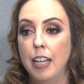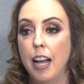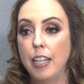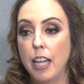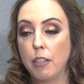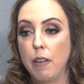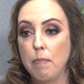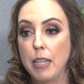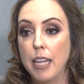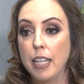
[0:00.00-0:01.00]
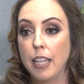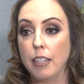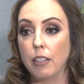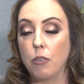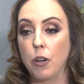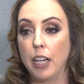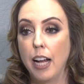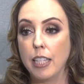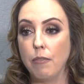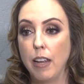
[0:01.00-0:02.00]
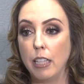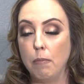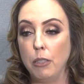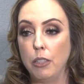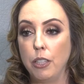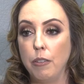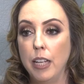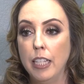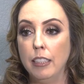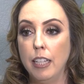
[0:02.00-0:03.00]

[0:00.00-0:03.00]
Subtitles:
Another remedy that the court has available to it